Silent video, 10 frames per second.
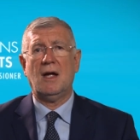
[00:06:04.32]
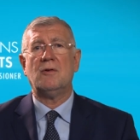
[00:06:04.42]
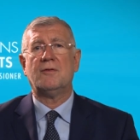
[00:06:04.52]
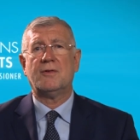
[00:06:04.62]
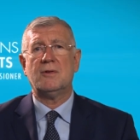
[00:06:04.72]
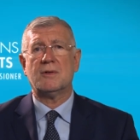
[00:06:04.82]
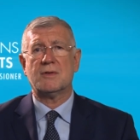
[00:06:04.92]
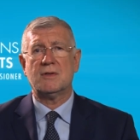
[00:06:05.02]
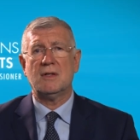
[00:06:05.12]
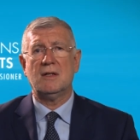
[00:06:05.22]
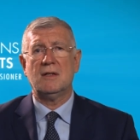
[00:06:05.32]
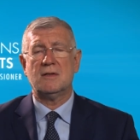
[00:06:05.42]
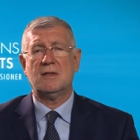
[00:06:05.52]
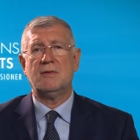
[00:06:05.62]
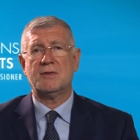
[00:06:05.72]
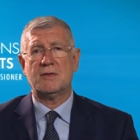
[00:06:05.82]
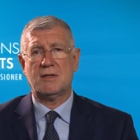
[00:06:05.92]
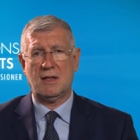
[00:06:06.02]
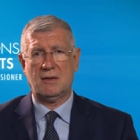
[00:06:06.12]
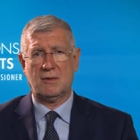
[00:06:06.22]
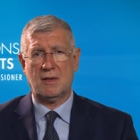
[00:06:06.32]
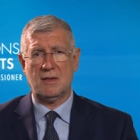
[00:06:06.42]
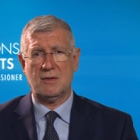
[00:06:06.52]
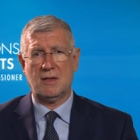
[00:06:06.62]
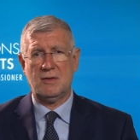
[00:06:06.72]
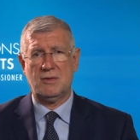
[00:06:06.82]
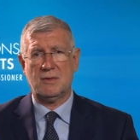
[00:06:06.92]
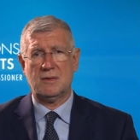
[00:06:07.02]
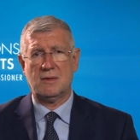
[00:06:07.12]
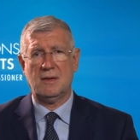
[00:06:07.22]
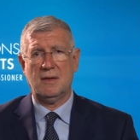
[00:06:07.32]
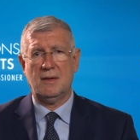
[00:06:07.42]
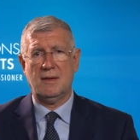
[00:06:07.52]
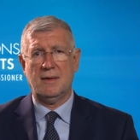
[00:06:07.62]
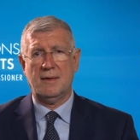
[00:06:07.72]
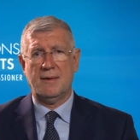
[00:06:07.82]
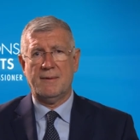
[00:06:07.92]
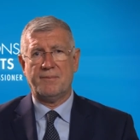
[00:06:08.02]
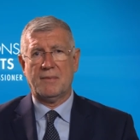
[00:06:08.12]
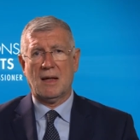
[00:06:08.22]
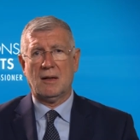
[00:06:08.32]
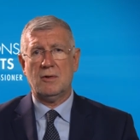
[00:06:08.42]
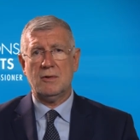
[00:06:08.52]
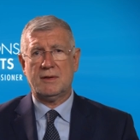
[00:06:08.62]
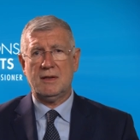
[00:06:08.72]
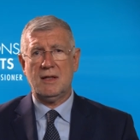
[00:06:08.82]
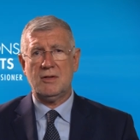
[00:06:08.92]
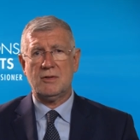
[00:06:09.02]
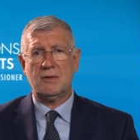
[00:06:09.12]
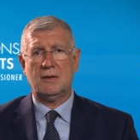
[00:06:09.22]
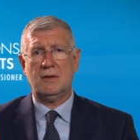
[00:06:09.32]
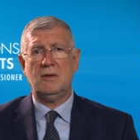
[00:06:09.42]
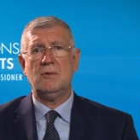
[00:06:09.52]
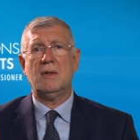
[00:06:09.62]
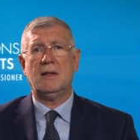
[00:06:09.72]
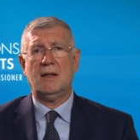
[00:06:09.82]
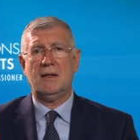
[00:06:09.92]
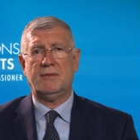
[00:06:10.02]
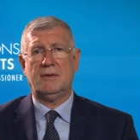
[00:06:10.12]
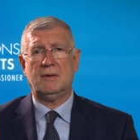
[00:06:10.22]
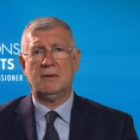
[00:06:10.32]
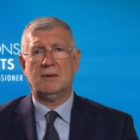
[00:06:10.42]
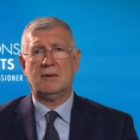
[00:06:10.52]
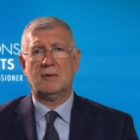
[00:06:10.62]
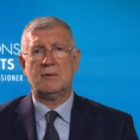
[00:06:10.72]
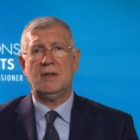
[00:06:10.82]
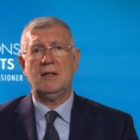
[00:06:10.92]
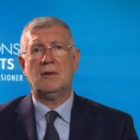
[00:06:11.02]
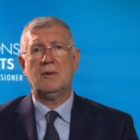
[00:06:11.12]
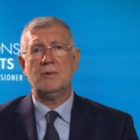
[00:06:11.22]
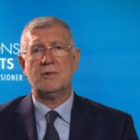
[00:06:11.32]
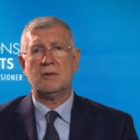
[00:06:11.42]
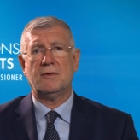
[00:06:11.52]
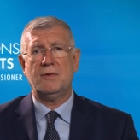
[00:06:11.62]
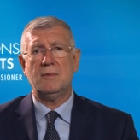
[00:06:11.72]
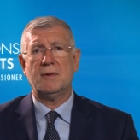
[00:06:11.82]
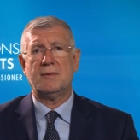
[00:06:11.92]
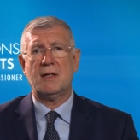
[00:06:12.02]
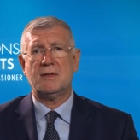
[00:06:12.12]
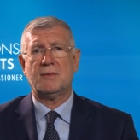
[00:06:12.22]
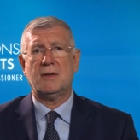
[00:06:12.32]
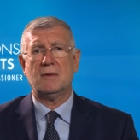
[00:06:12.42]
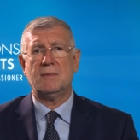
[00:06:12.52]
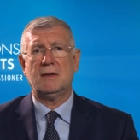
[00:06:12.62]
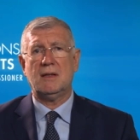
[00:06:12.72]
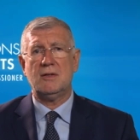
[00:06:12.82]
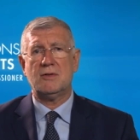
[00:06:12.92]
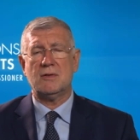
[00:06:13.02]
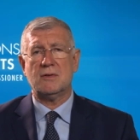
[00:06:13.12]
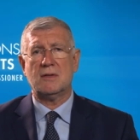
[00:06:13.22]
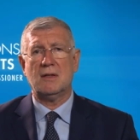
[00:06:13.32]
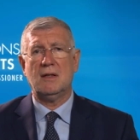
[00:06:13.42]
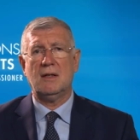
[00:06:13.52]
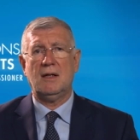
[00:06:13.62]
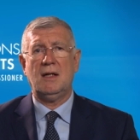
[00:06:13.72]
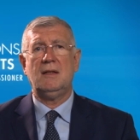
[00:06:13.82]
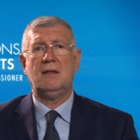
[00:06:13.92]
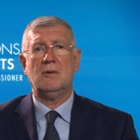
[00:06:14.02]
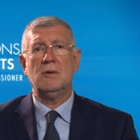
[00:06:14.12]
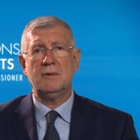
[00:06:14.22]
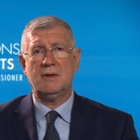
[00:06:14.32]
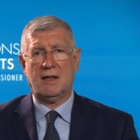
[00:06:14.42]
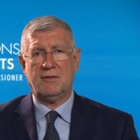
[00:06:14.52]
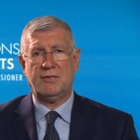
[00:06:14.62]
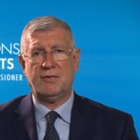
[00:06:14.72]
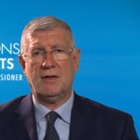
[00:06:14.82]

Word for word: and of course, civil society organizations. Coordination at the UN level through the inclusion of human rights recommendations in the UNDAF,